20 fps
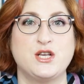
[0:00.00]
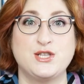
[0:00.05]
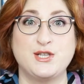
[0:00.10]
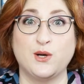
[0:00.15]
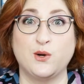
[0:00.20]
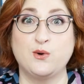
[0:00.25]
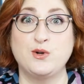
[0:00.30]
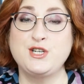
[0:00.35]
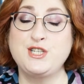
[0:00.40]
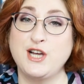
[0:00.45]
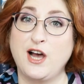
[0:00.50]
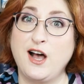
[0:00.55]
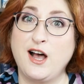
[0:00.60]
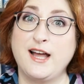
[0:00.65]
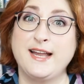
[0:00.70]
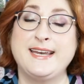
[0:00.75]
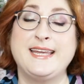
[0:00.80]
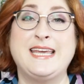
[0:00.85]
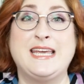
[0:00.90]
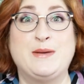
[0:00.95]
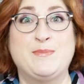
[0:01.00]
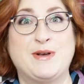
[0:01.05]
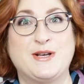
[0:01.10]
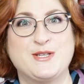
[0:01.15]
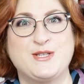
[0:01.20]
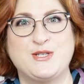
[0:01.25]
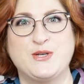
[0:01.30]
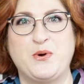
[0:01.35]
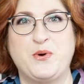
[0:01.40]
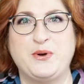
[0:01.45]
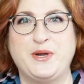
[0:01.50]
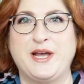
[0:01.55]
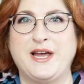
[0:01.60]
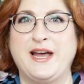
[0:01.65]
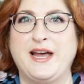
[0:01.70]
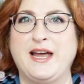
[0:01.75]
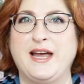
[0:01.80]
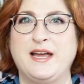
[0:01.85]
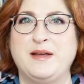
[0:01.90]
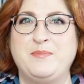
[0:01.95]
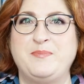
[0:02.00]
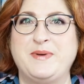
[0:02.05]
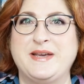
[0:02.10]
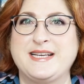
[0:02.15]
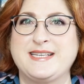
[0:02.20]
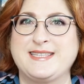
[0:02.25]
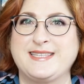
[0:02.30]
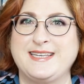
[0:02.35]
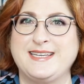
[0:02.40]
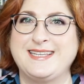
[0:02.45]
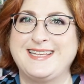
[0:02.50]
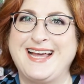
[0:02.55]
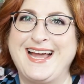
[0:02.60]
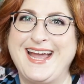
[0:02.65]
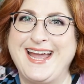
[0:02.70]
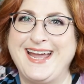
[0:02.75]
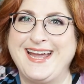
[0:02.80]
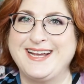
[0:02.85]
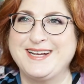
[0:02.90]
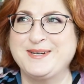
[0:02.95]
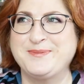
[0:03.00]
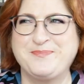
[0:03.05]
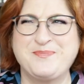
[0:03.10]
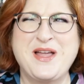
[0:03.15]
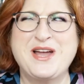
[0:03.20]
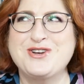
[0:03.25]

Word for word: So Dawn emails Sonya basically like,